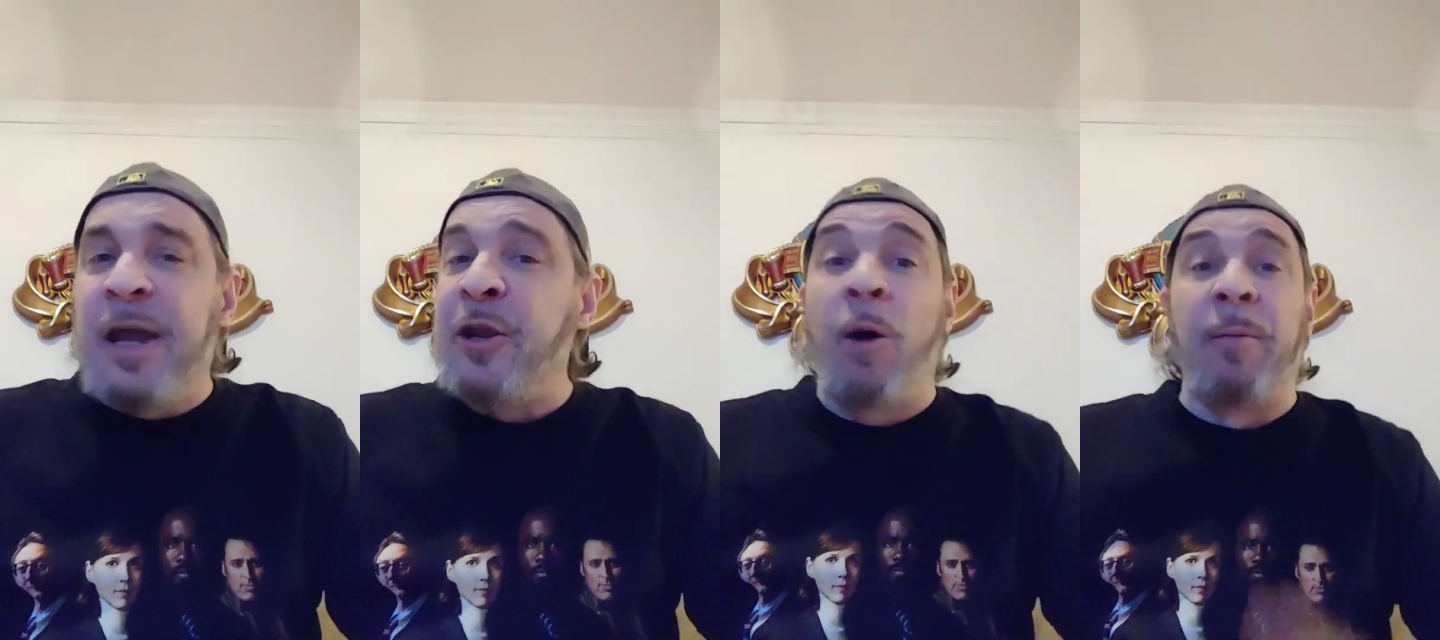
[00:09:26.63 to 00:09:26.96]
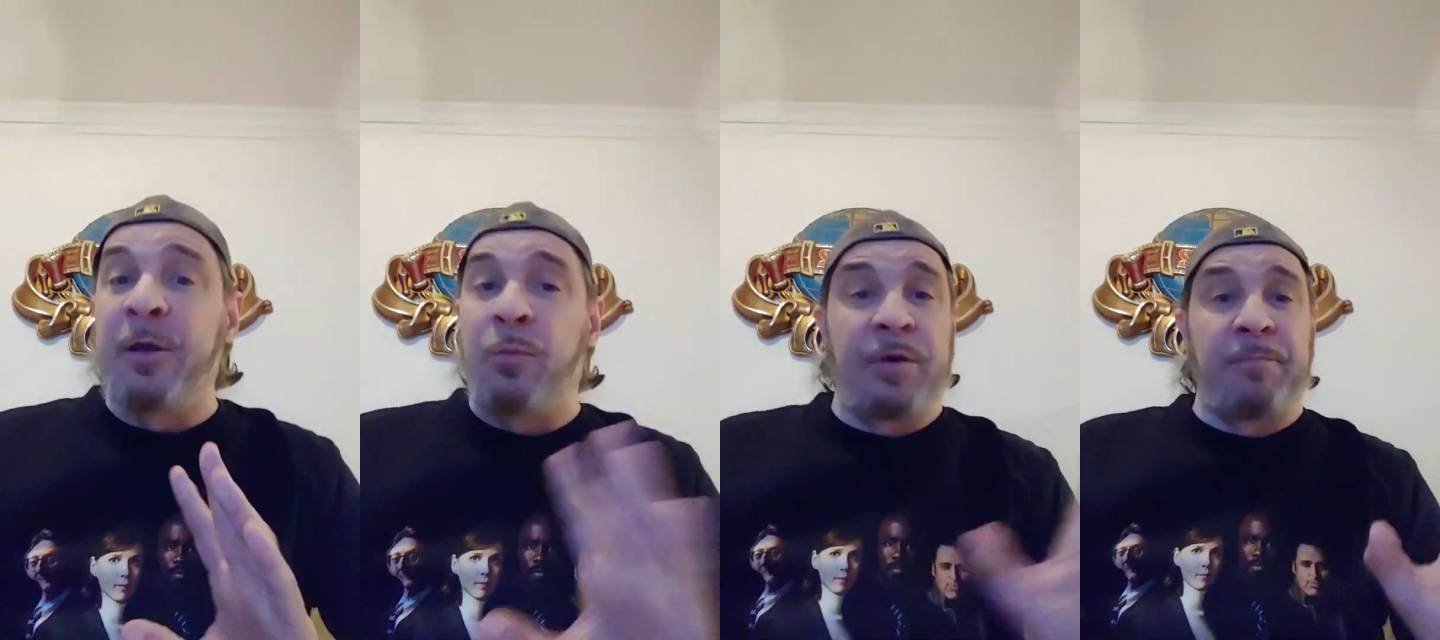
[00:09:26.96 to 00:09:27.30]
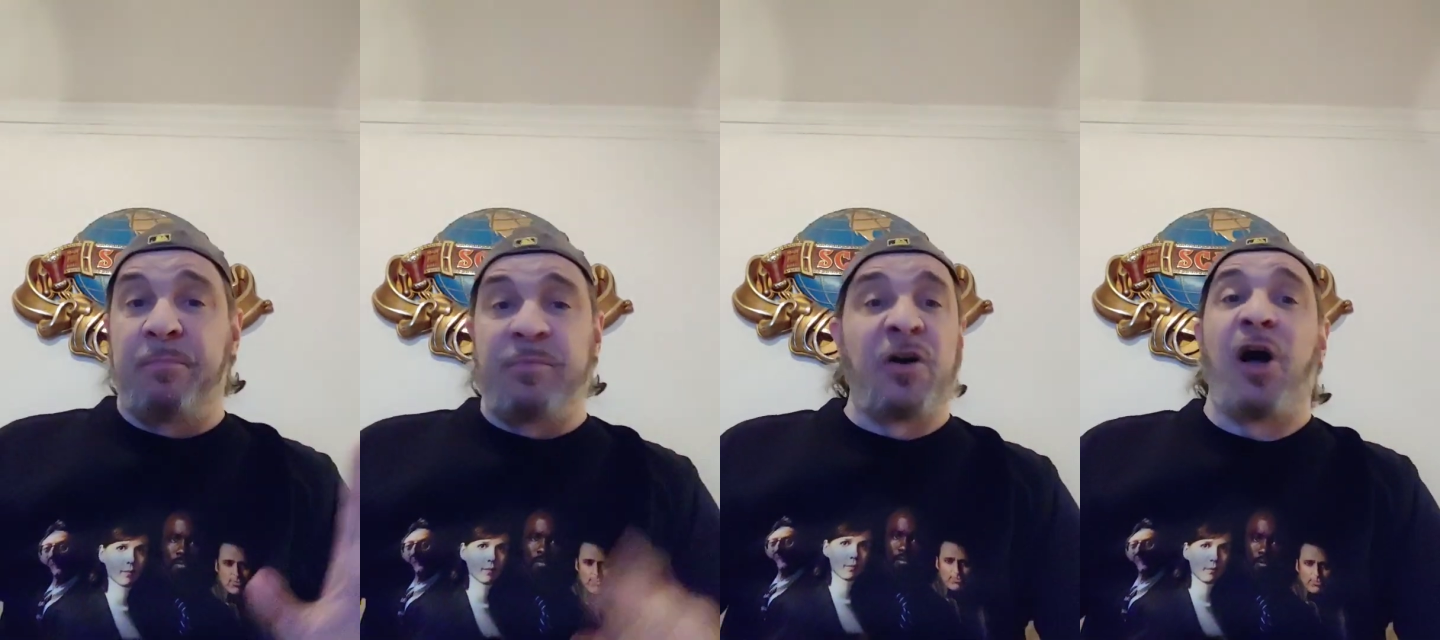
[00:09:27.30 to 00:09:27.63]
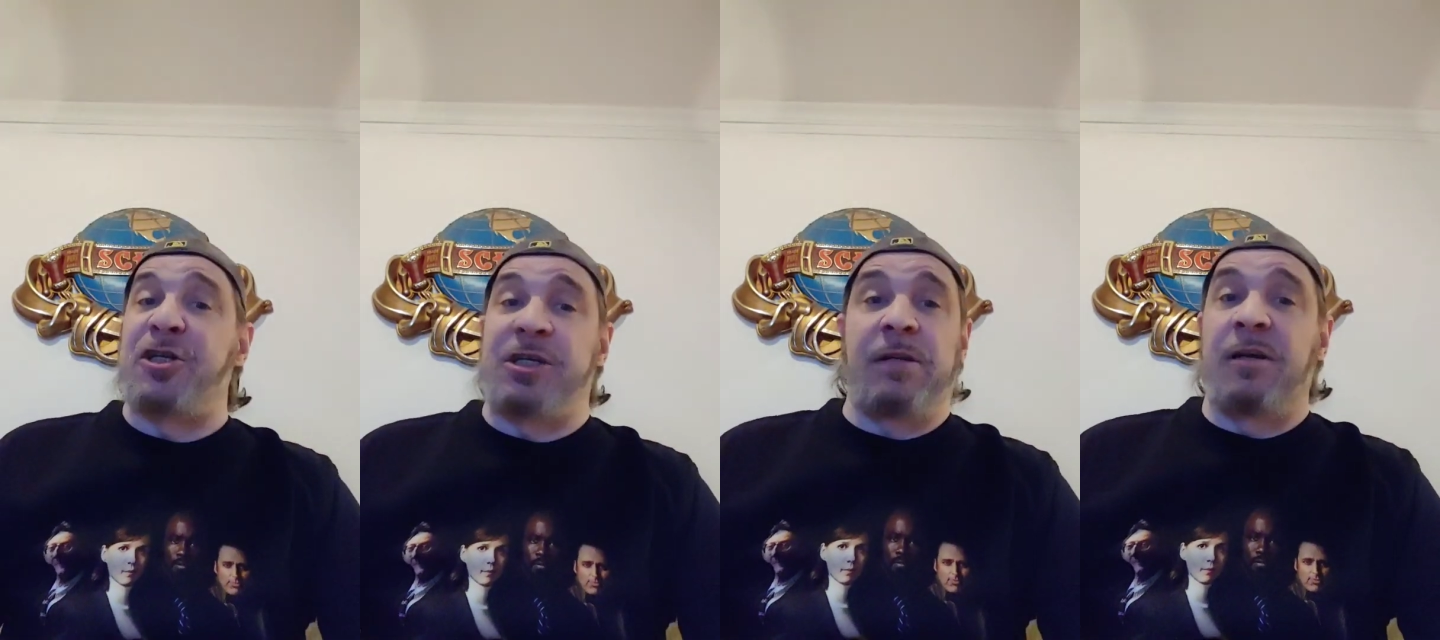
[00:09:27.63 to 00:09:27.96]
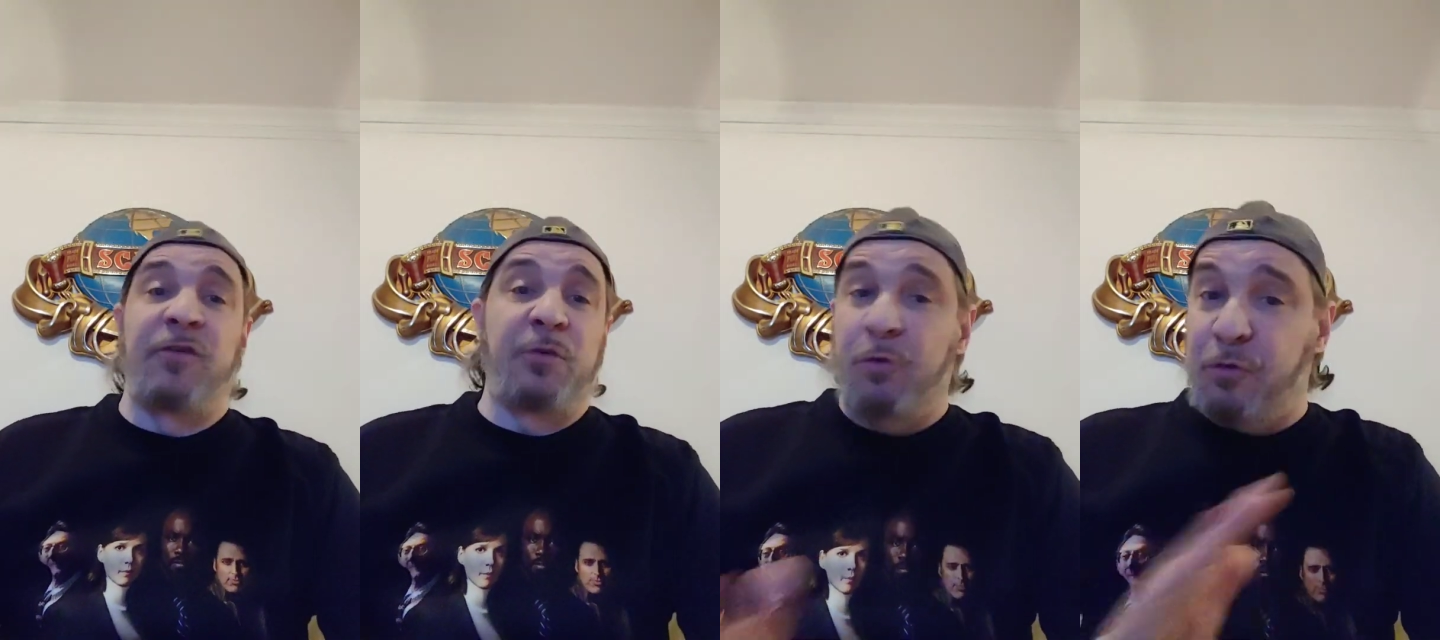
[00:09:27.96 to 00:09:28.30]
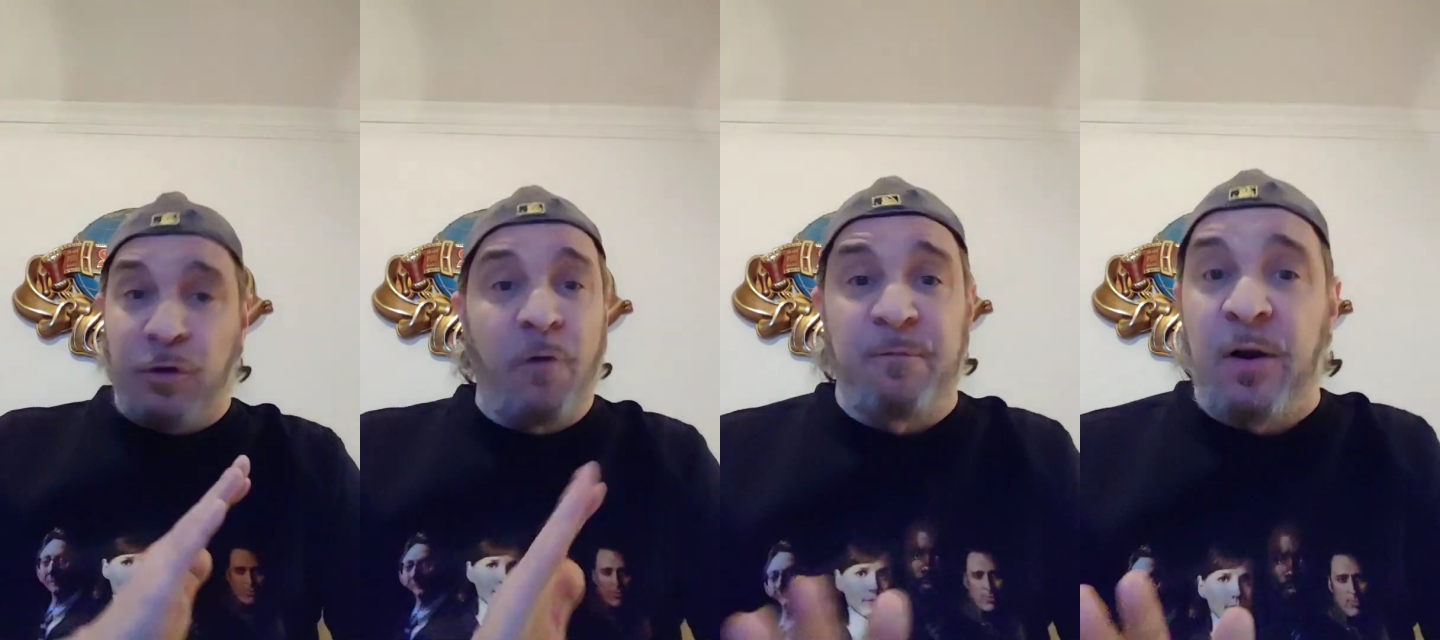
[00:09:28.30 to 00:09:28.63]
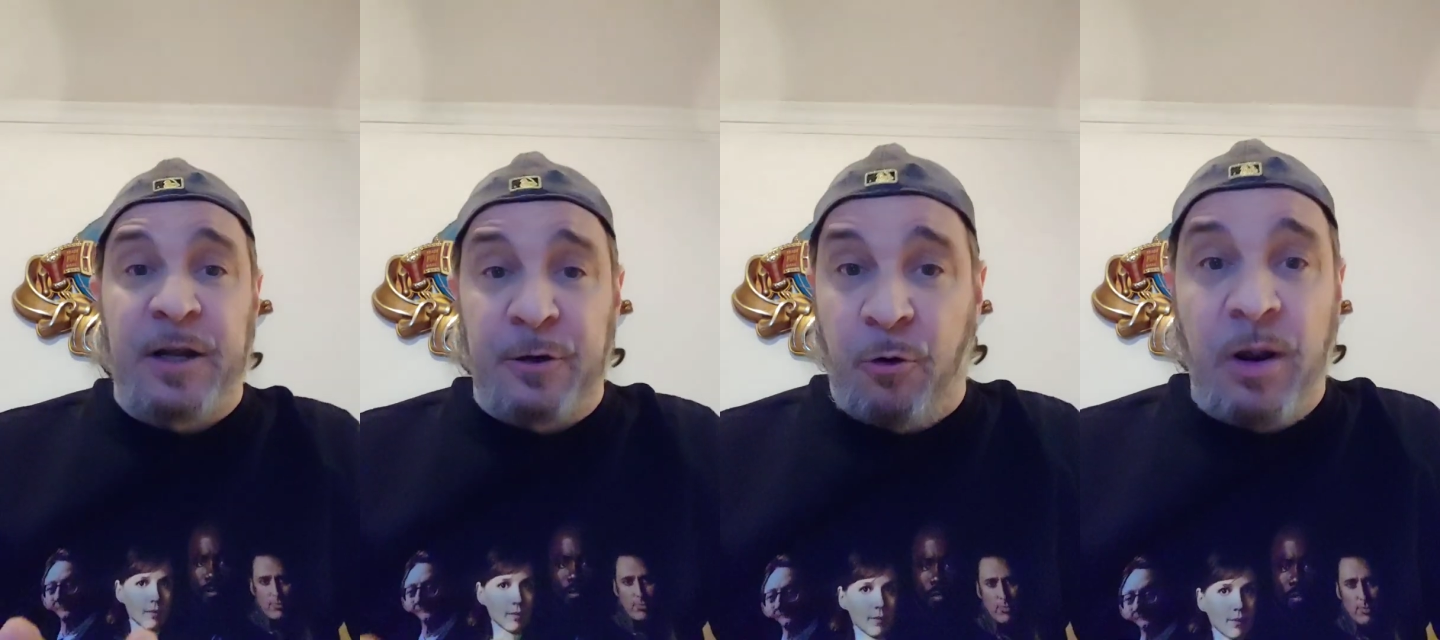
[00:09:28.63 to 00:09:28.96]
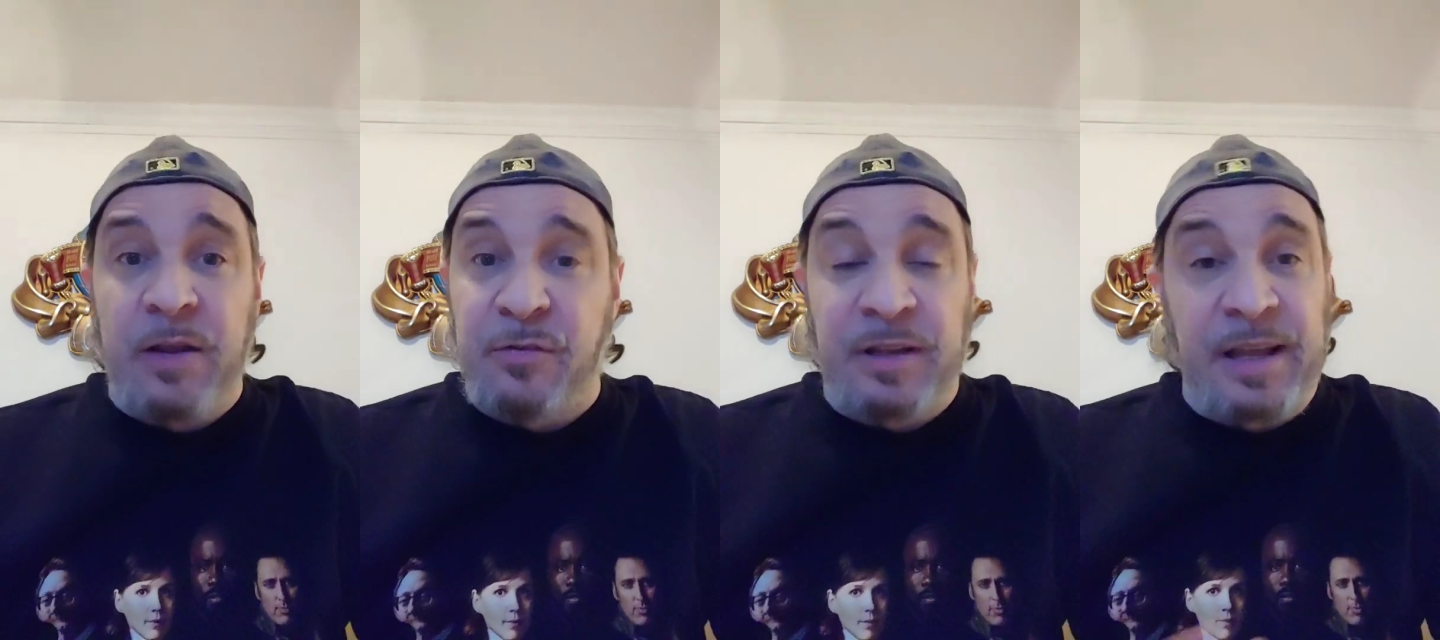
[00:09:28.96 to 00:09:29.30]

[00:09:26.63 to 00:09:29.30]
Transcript: Nobody would touch it because it was so fucking crazy.